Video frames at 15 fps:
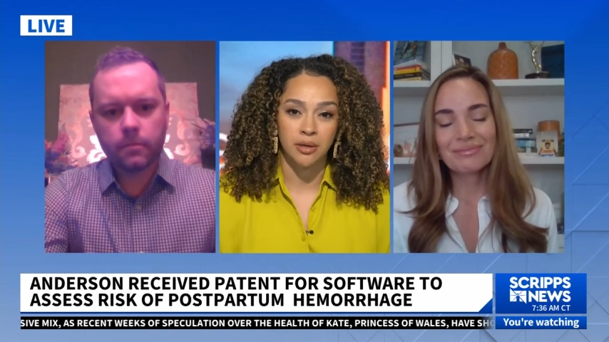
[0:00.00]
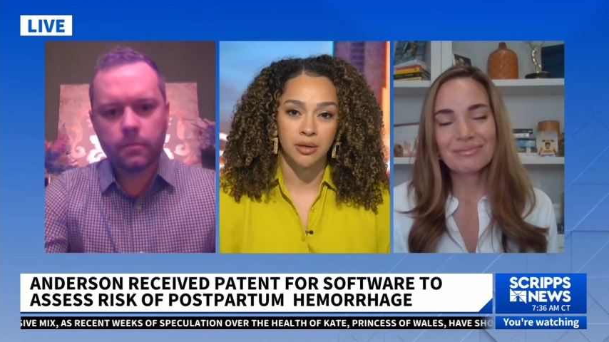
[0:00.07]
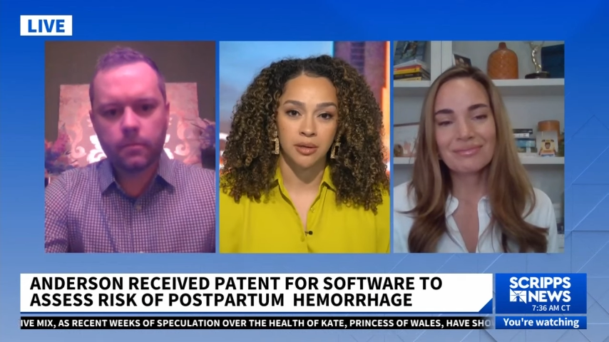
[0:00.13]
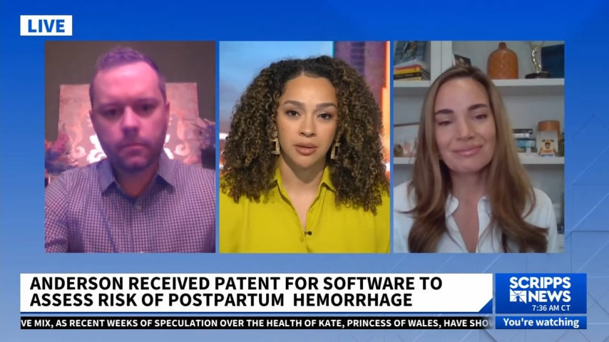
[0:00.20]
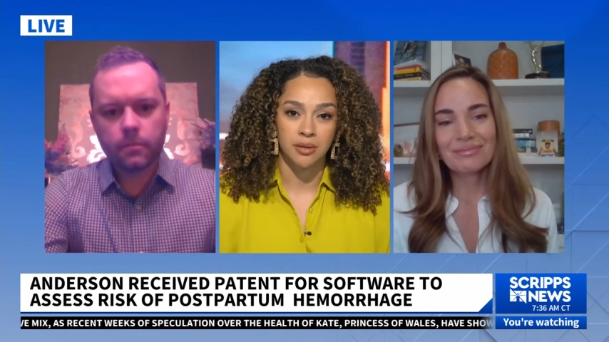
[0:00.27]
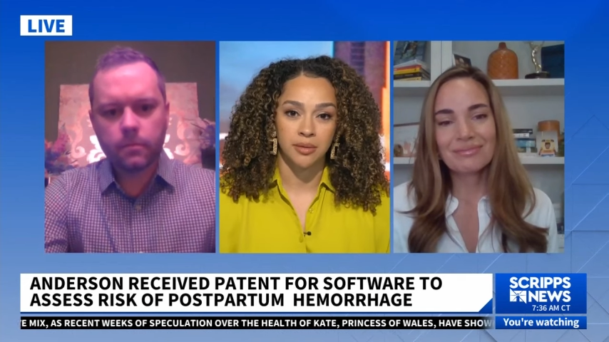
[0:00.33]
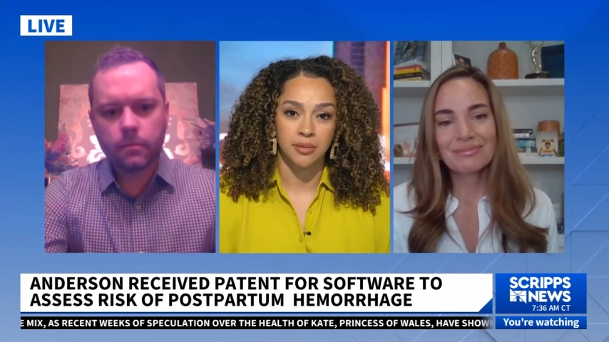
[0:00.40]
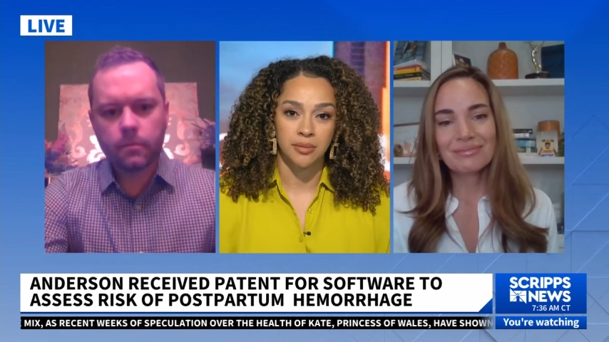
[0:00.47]

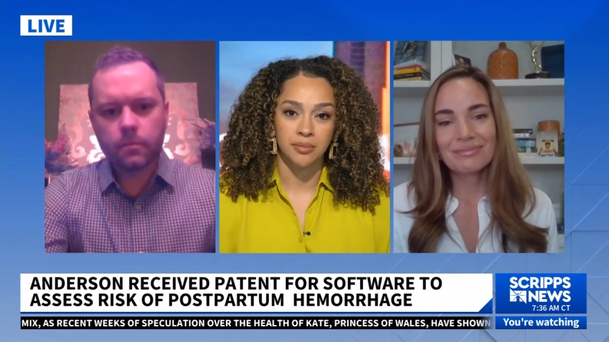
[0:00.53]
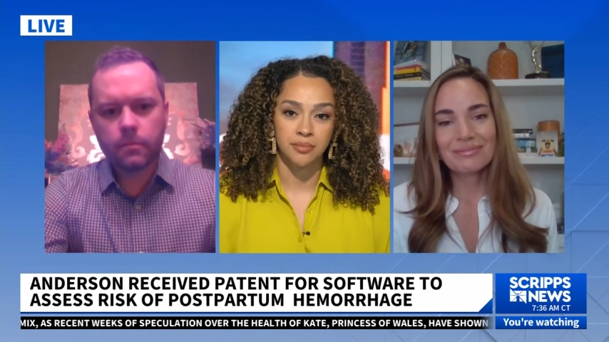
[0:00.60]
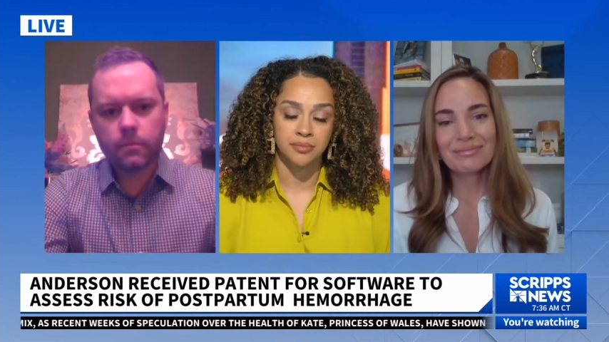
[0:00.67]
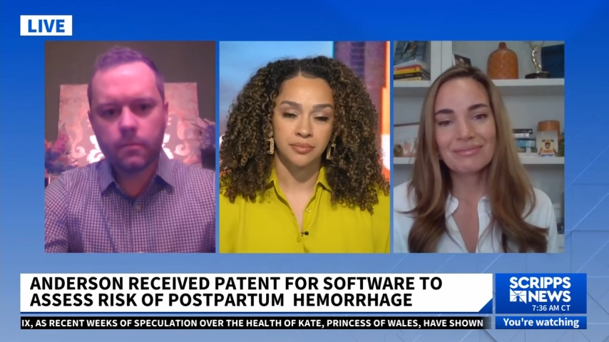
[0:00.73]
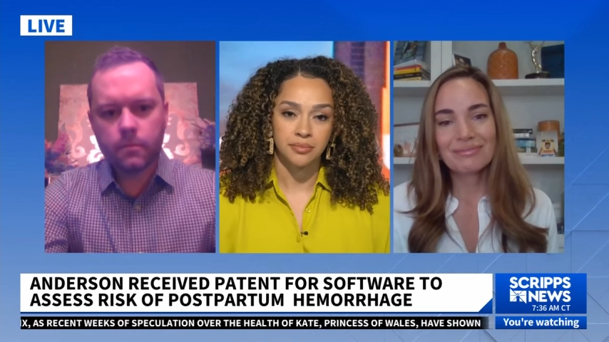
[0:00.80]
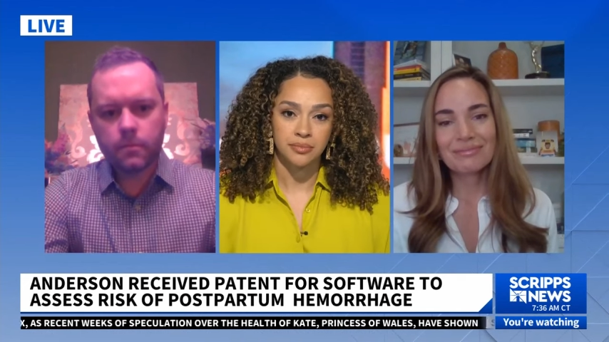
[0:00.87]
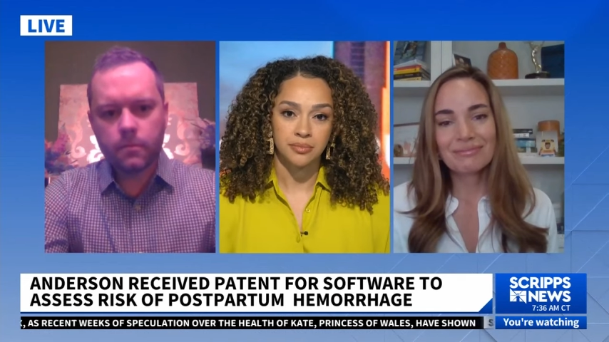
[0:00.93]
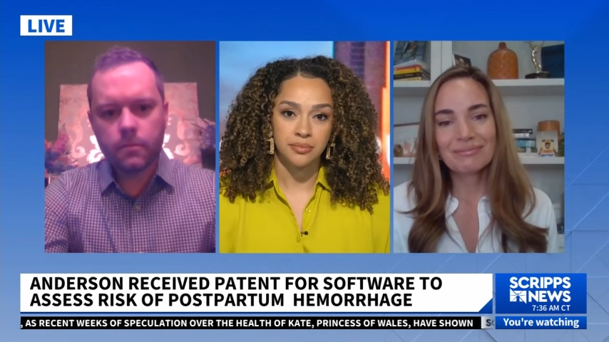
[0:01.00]

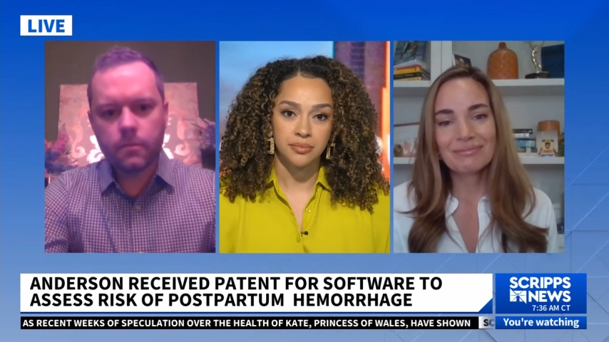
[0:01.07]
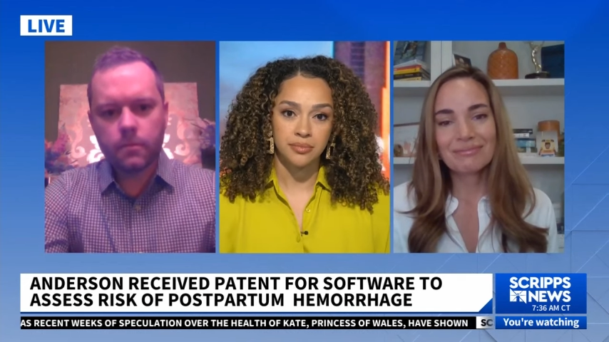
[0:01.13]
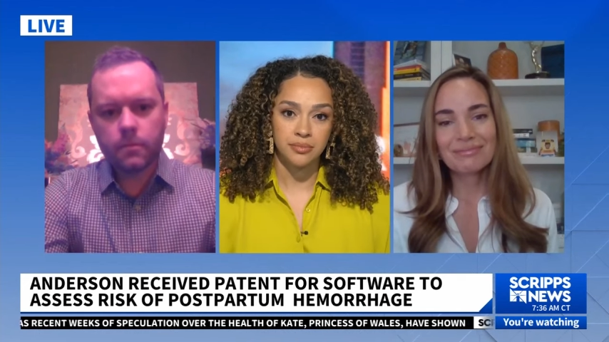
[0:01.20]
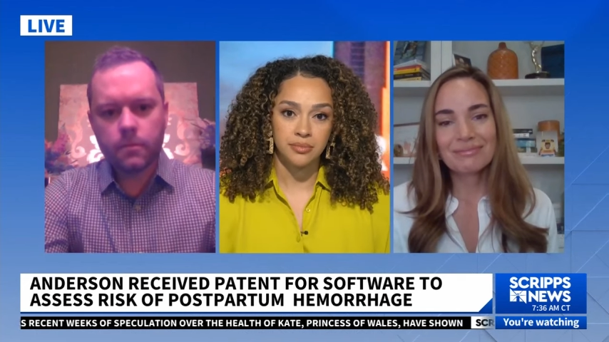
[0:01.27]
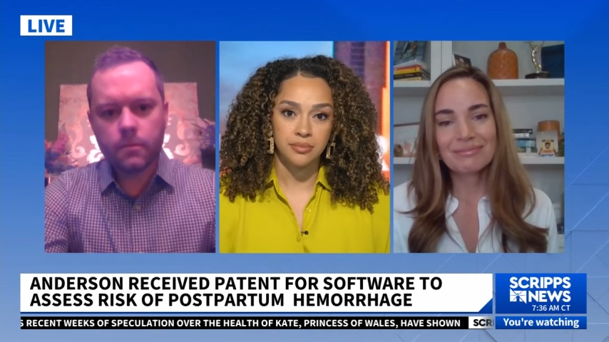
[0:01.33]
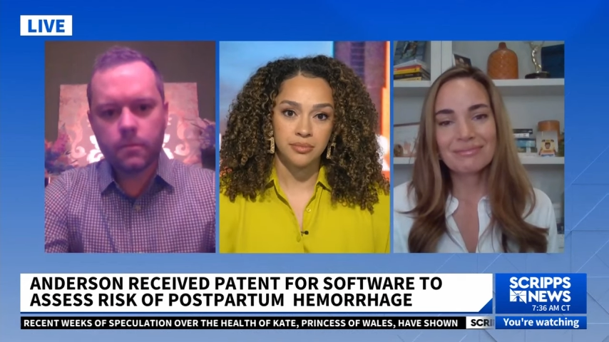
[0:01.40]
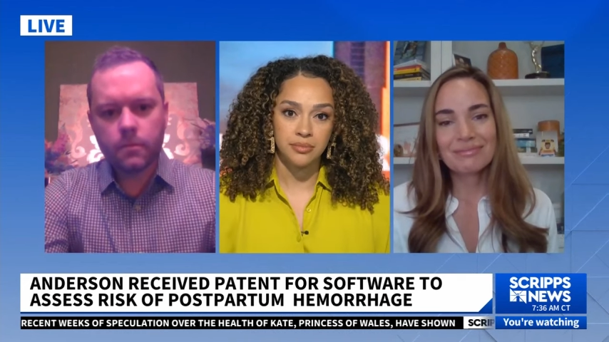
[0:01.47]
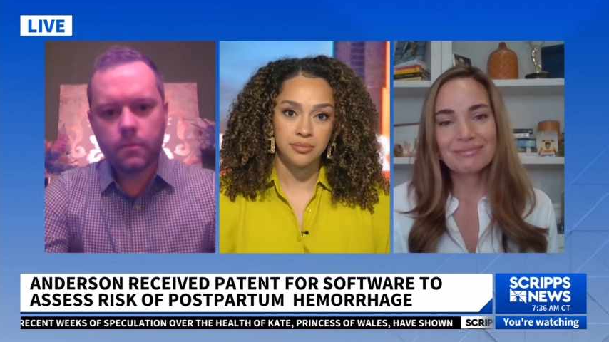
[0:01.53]

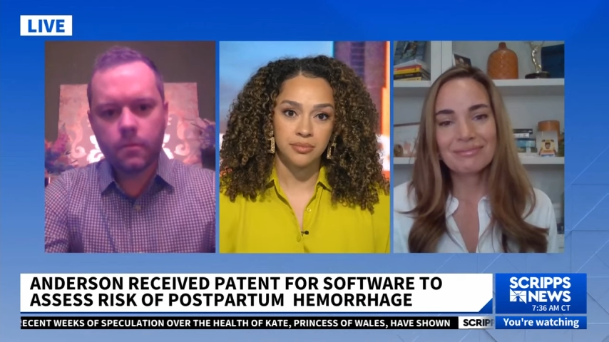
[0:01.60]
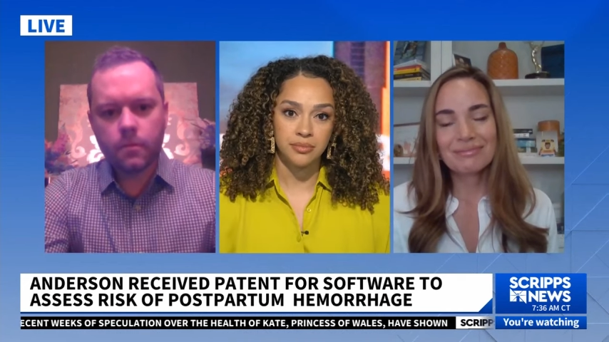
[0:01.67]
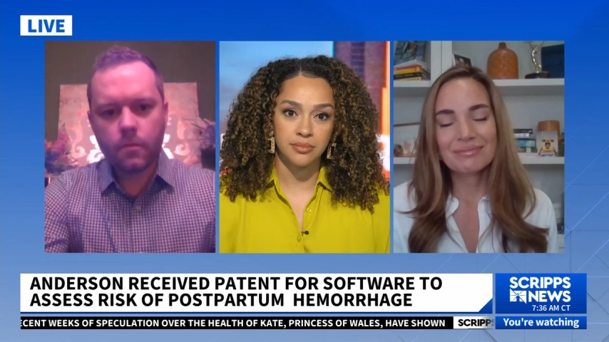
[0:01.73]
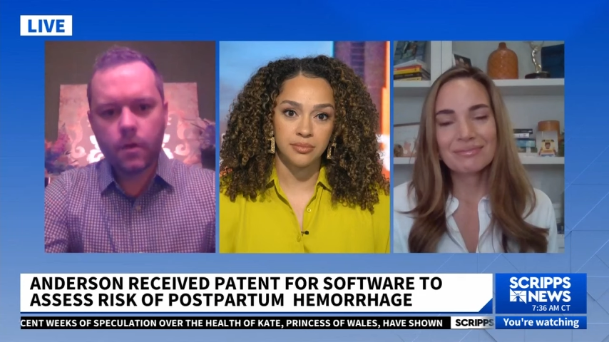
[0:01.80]
(silence)